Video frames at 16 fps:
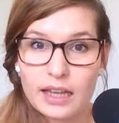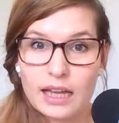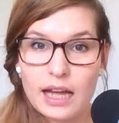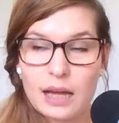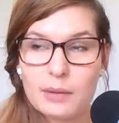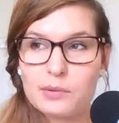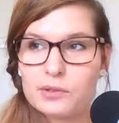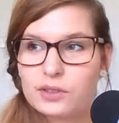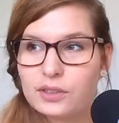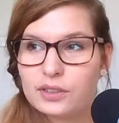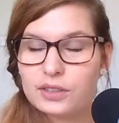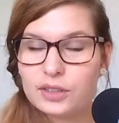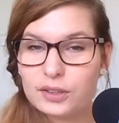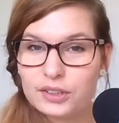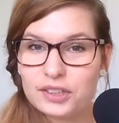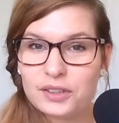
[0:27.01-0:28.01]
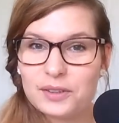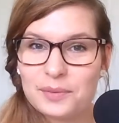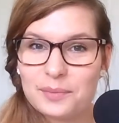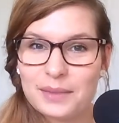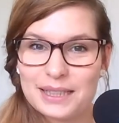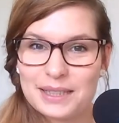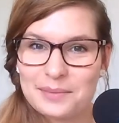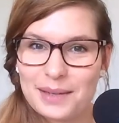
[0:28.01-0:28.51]
I'm also a social
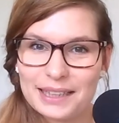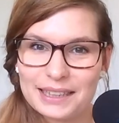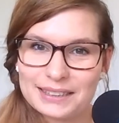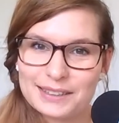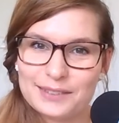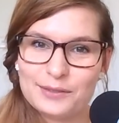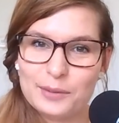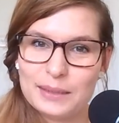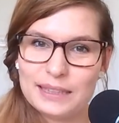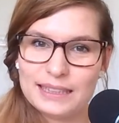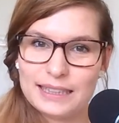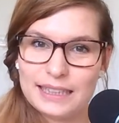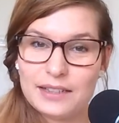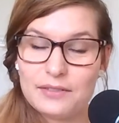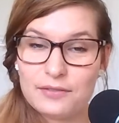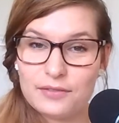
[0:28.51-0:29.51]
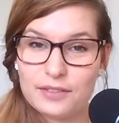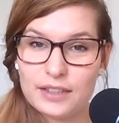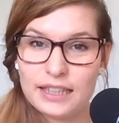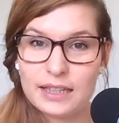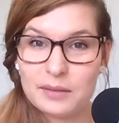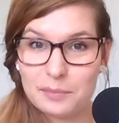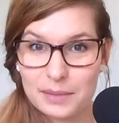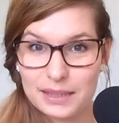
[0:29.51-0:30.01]
media manager for busy
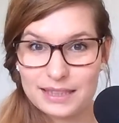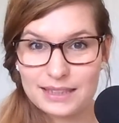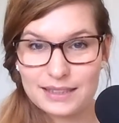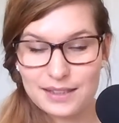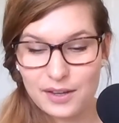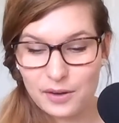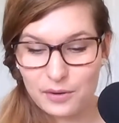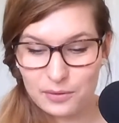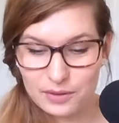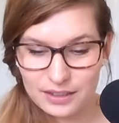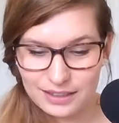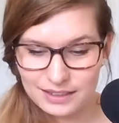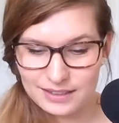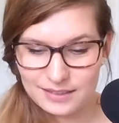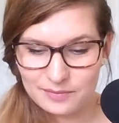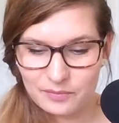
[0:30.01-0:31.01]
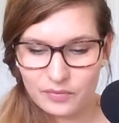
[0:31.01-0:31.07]
vegan business owners.